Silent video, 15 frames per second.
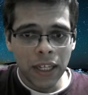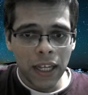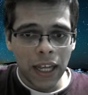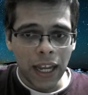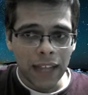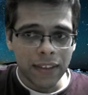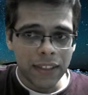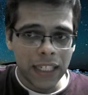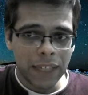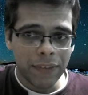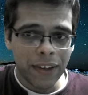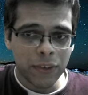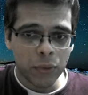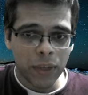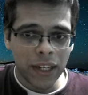and the d5
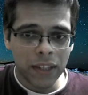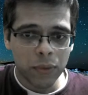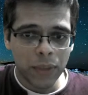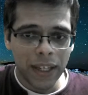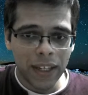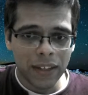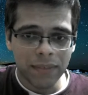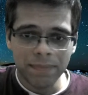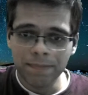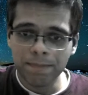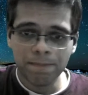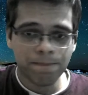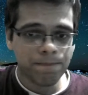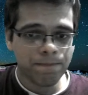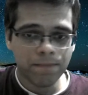square is weak,
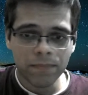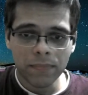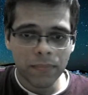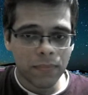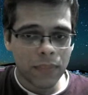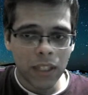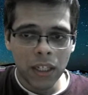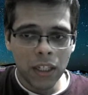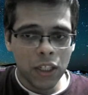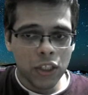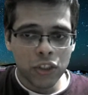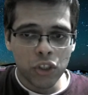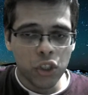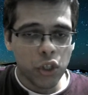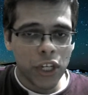
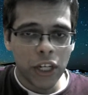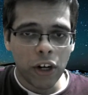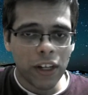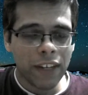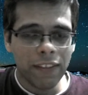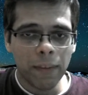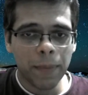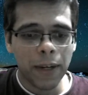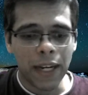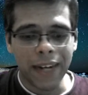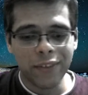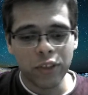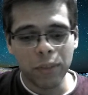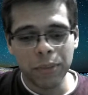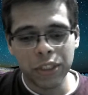so you cannot give up your light
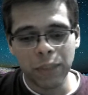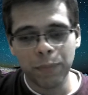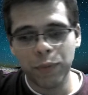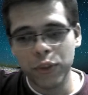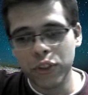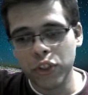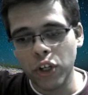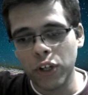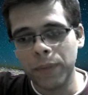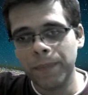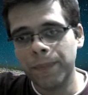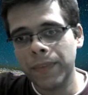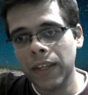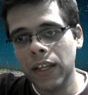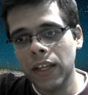square bishop for sure.
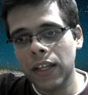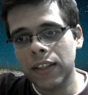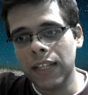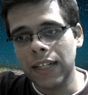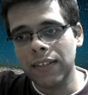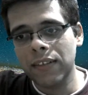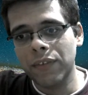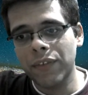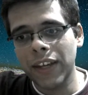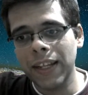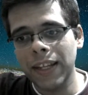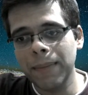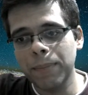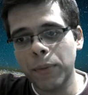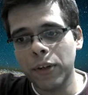That is a very
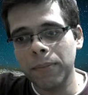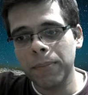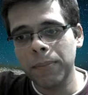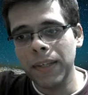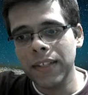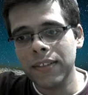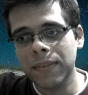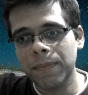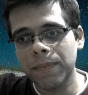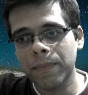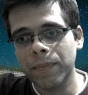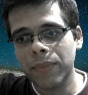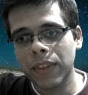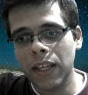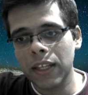important piece.
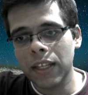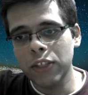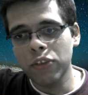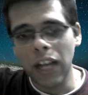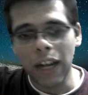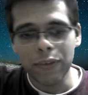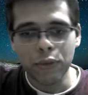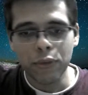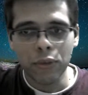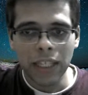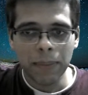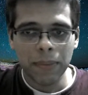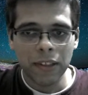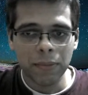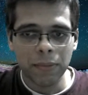You have to
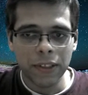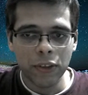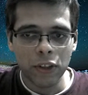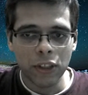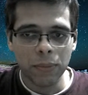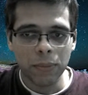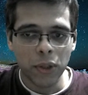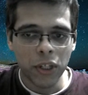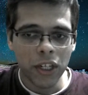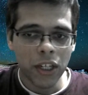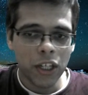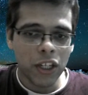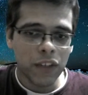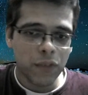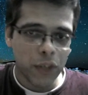keep this piece on the board
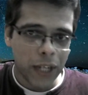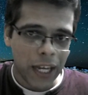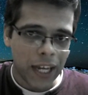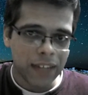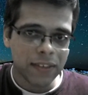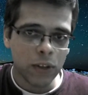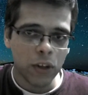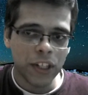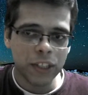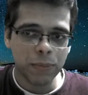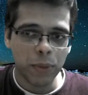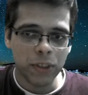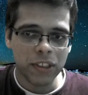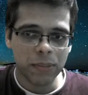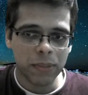for as long as
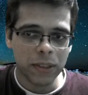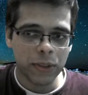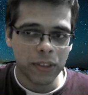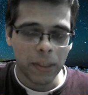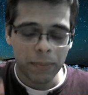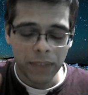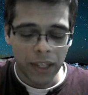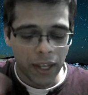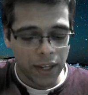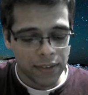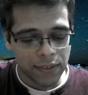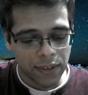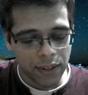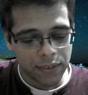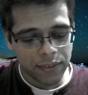possible. Something else,
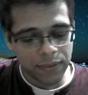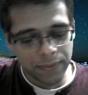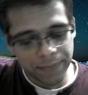guys.